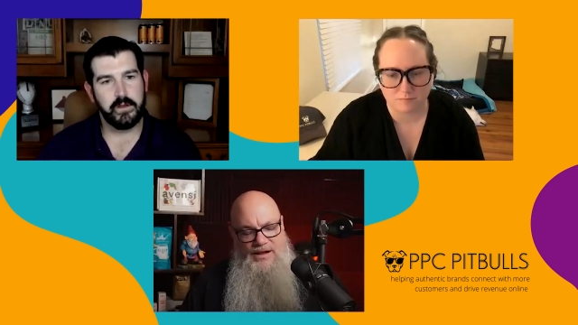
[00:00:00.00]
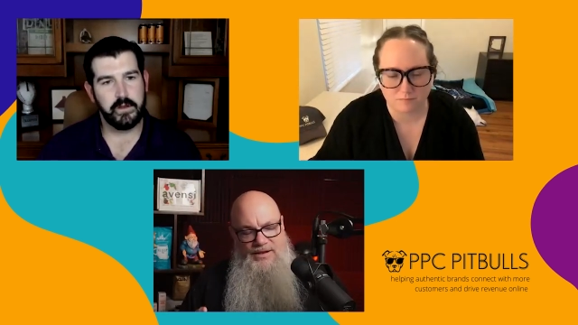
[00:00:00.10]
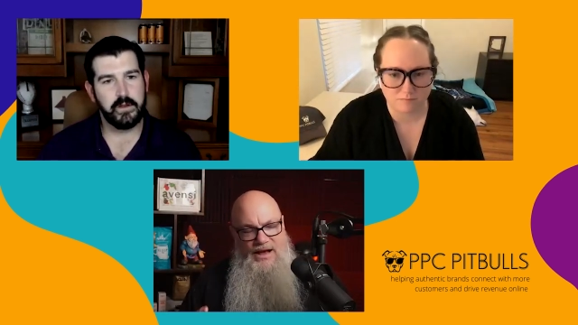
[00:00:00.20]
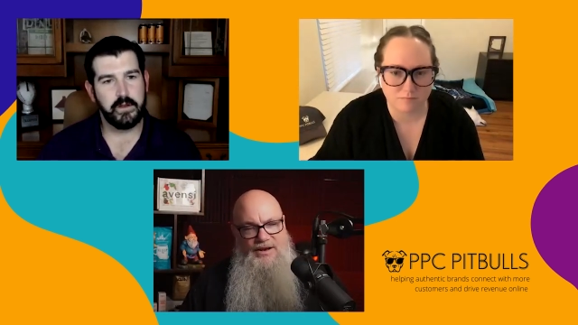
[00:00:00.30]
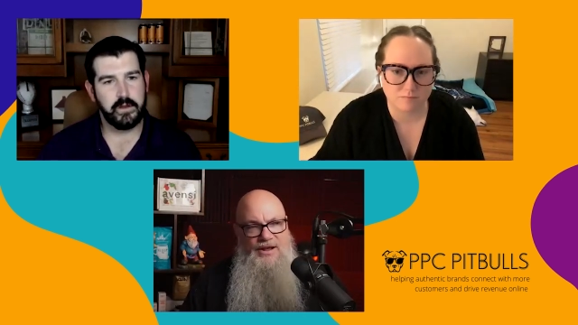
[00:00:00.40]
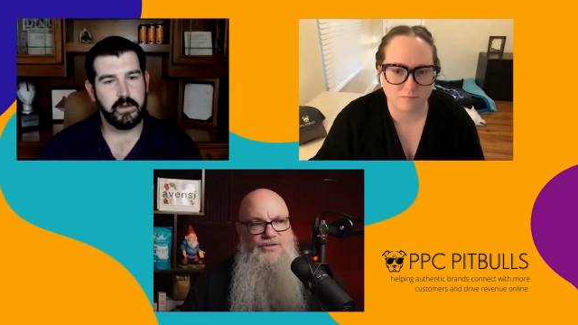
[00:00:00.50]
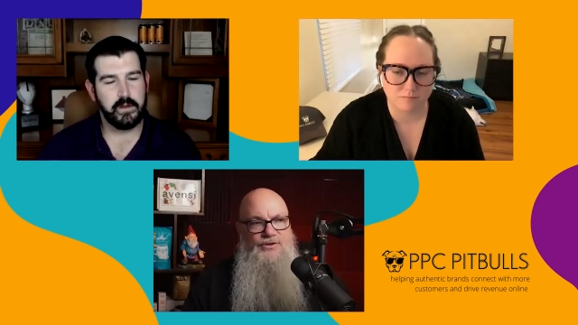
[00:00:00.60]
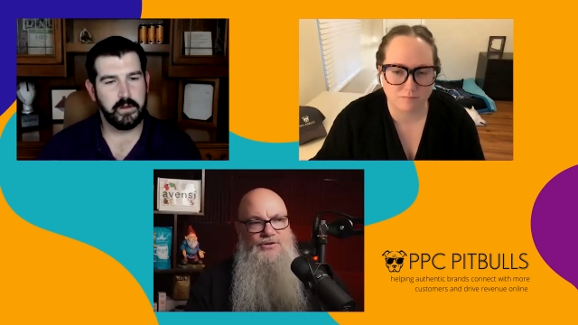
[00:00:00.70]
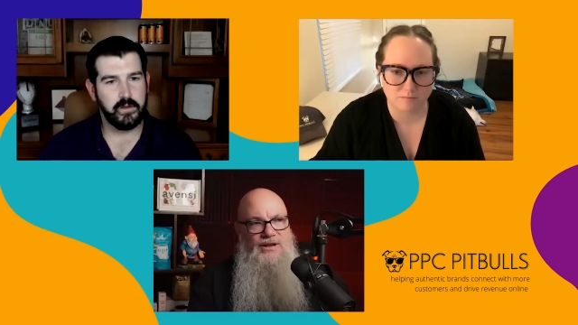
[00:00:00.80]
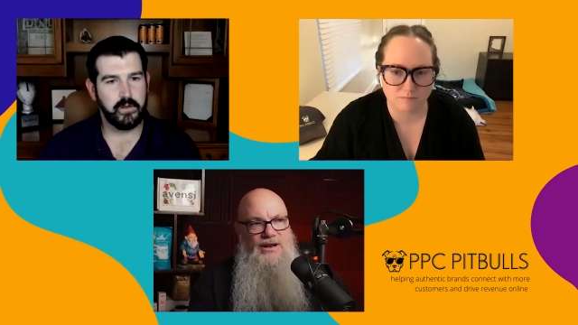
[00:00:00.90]
Speaker 1: an-
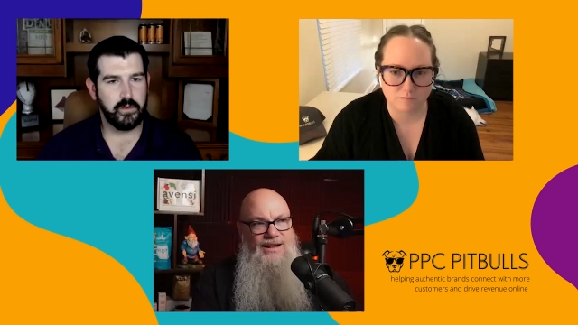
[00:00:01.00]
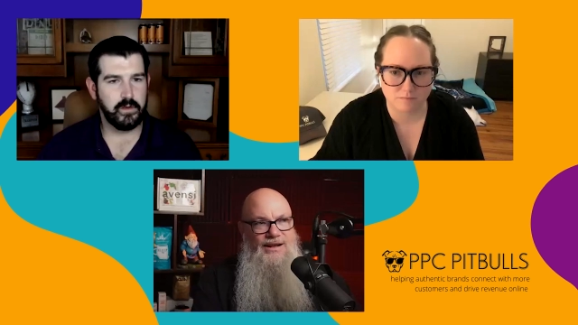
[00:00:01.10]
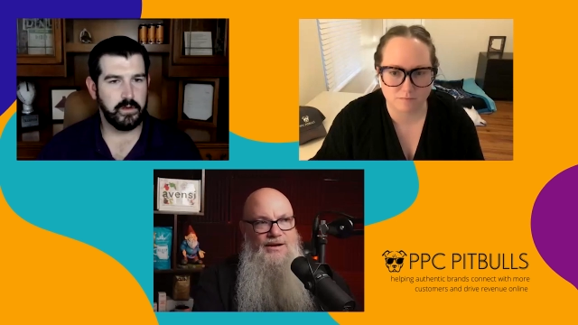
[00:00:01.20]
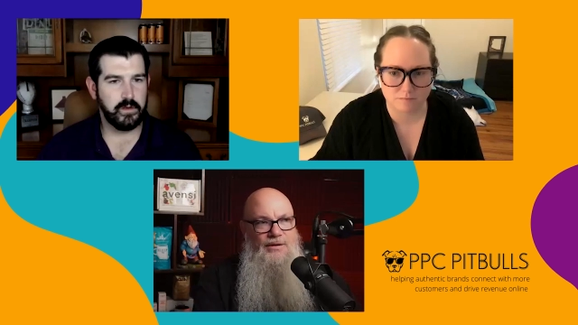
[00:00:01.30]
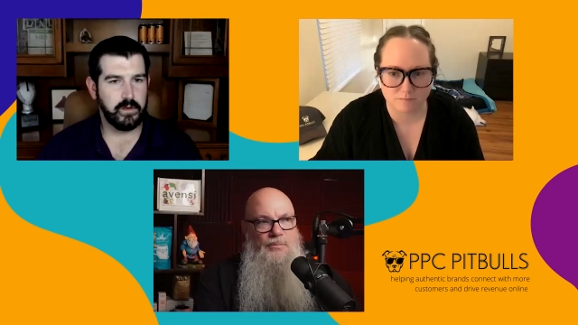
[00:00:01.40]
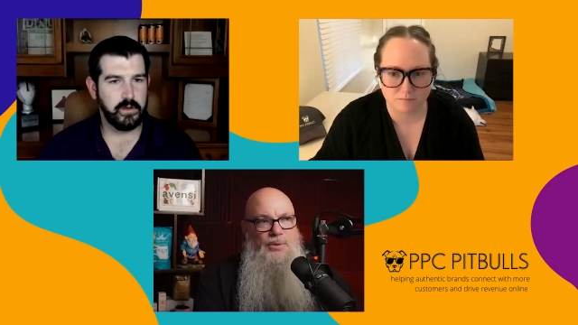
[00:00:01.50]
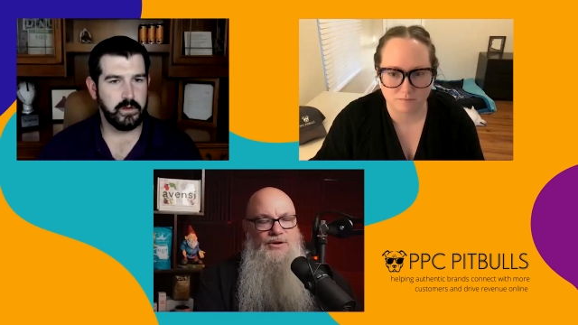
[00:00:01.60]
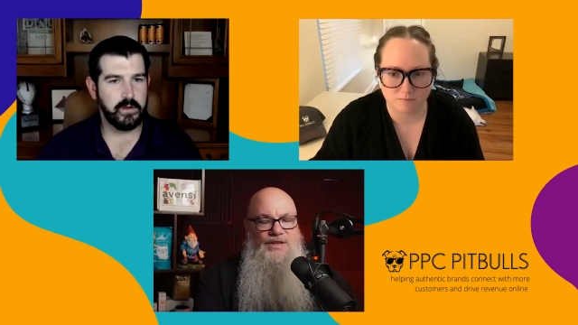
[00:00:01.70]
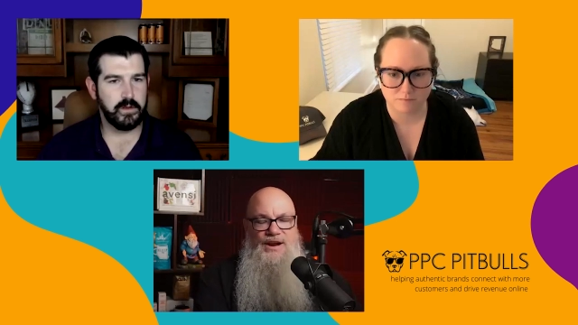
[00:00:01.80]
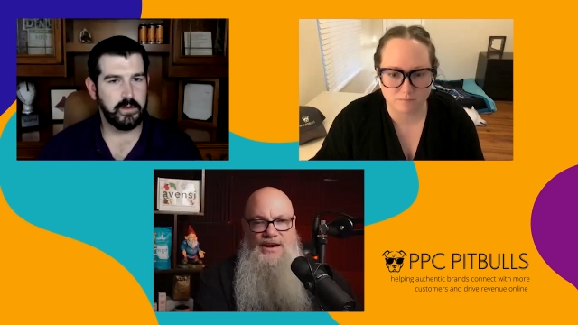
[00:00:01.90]
another
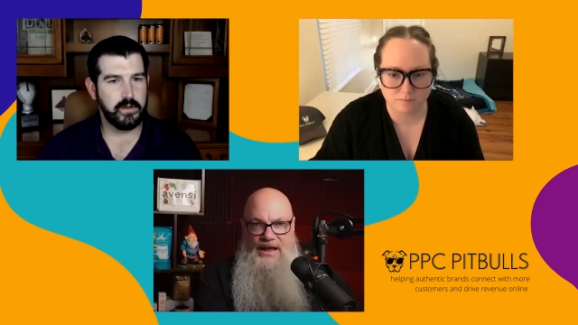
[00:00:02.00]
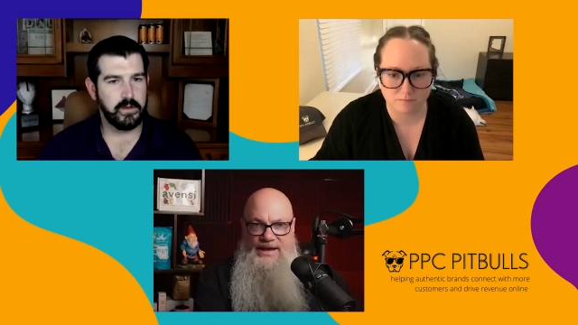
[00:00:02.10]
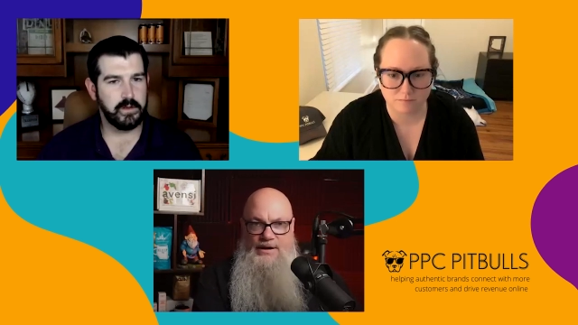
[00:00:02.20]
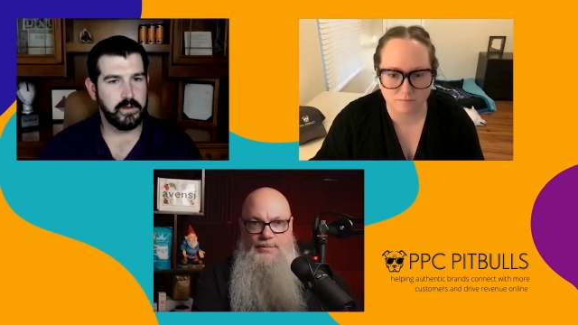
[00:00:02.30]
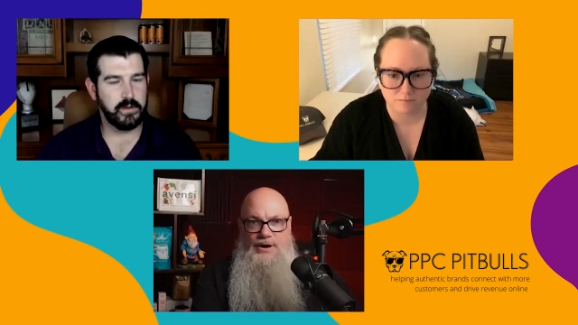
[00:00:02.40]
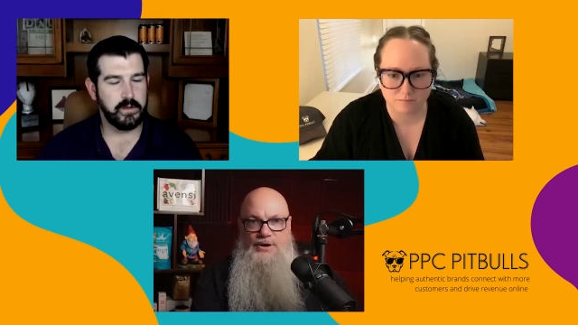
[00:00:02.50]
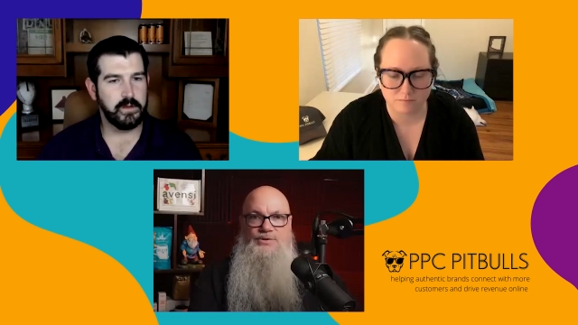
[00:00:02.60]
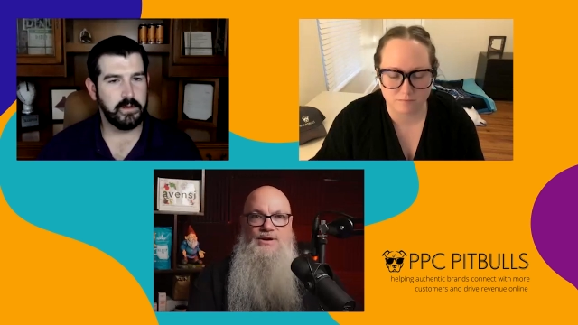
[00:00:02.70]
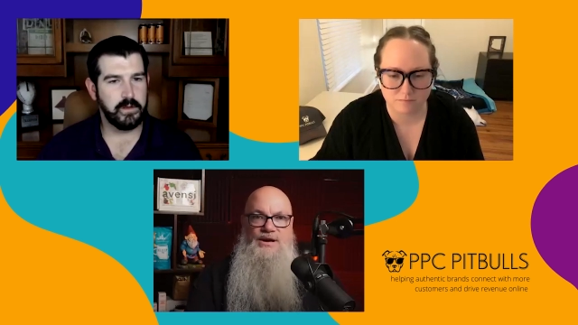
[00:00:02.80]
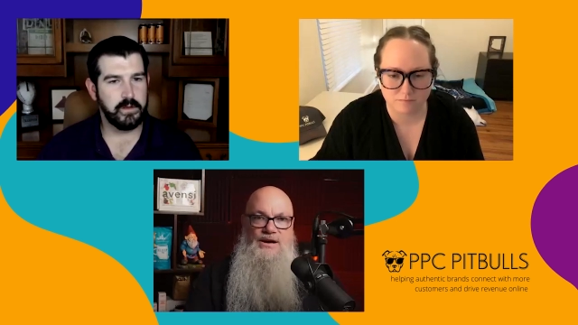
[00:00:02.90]
part that I like
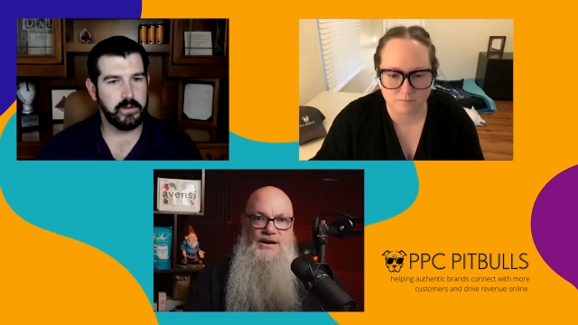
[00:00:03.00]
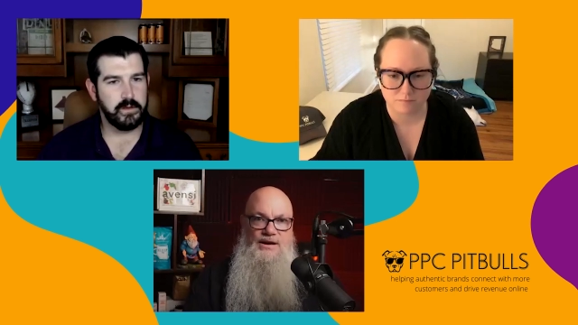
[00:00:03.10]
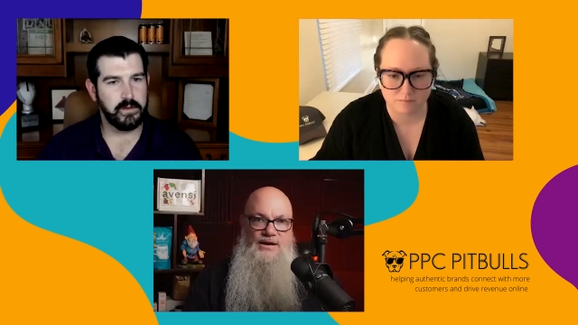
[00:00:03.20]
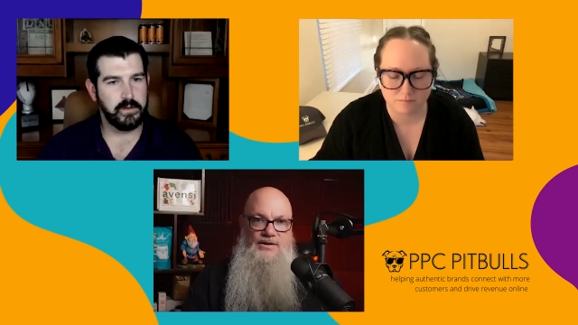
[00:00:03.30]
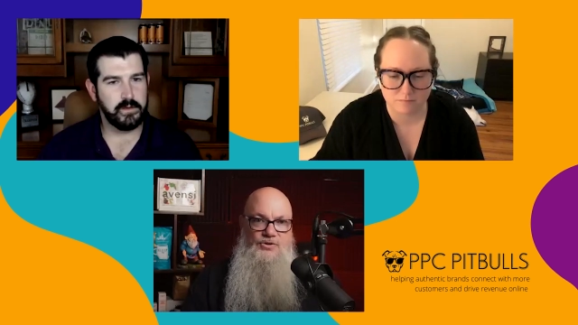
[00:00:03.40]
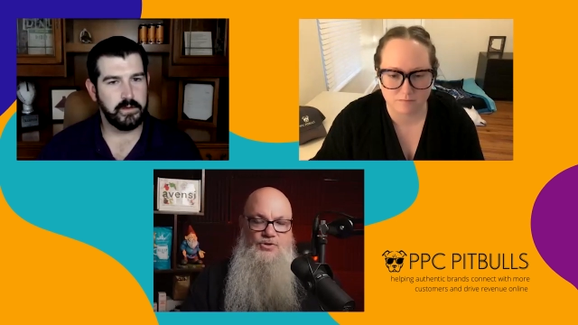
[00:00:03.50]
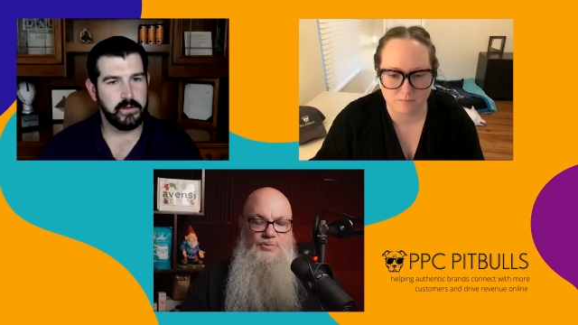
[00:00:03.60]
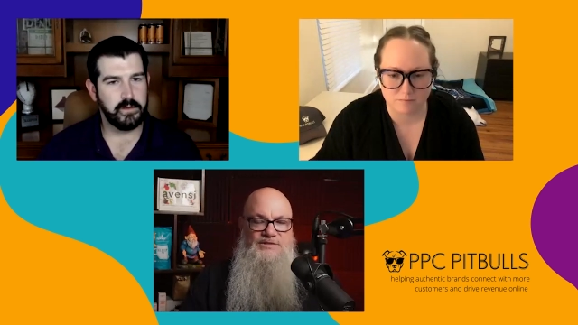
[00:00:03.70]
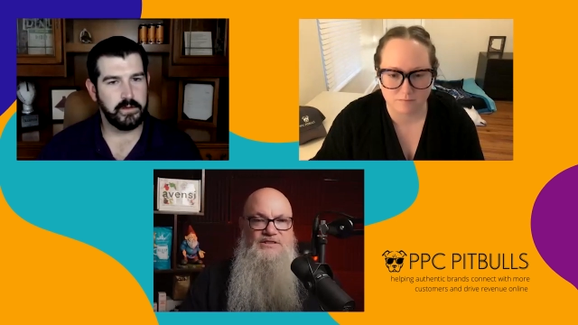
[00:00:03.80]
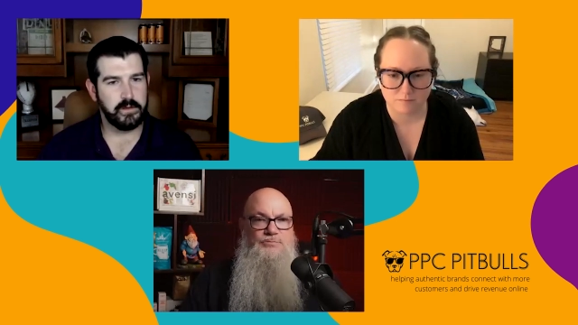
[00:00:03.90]
about uh, Google
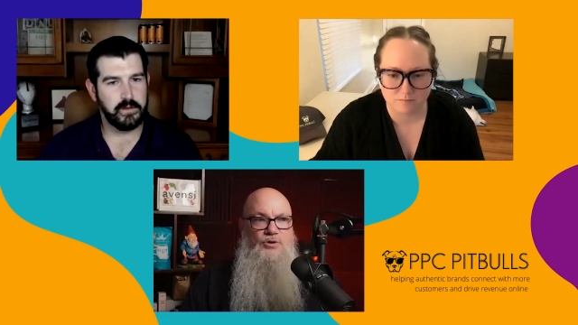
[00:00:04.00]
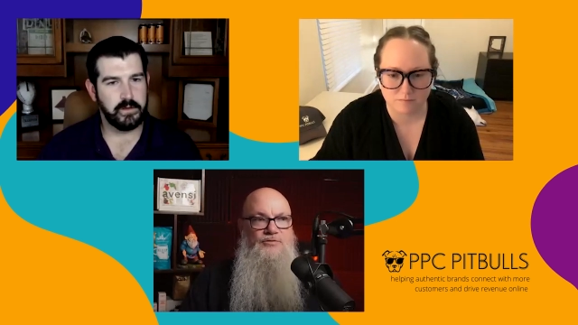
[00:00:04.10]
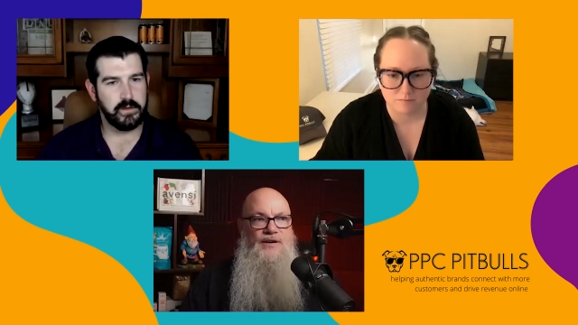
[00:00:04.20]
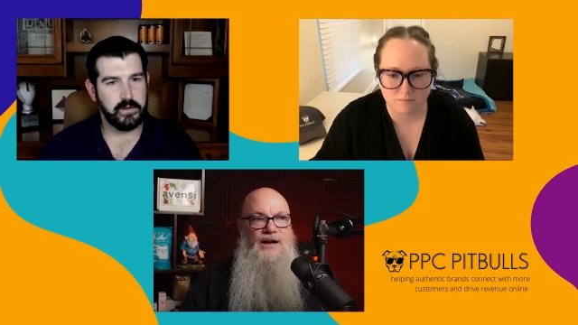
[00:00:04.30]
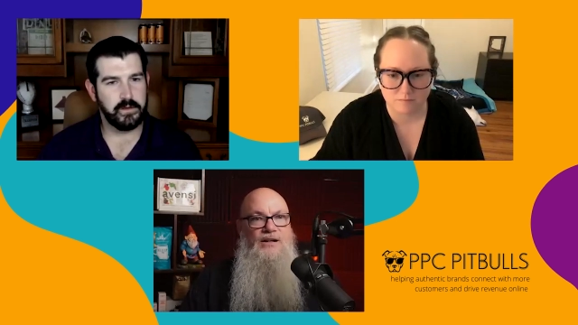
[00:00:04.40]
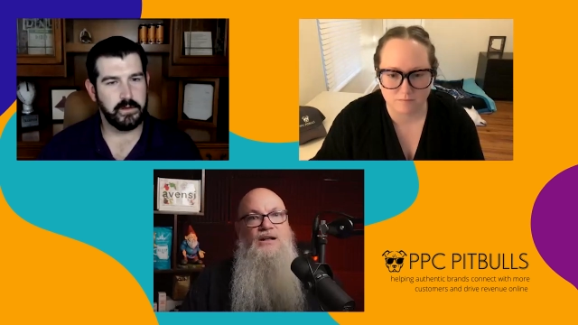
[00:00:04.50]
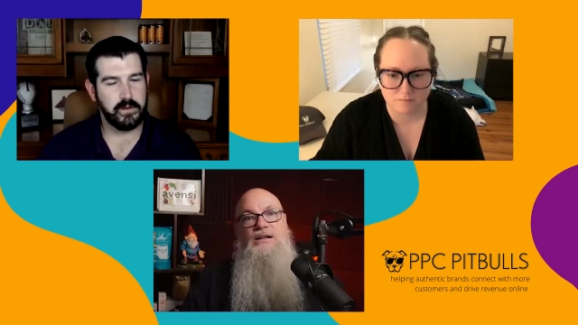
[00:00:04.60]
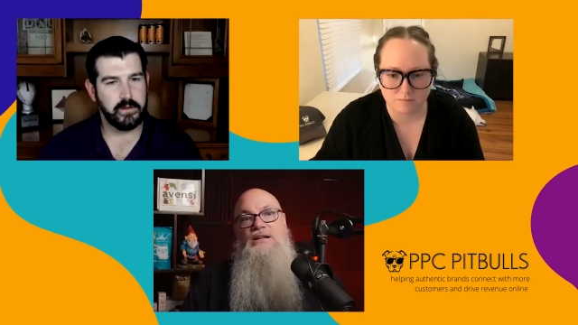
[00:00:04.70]
Business Profile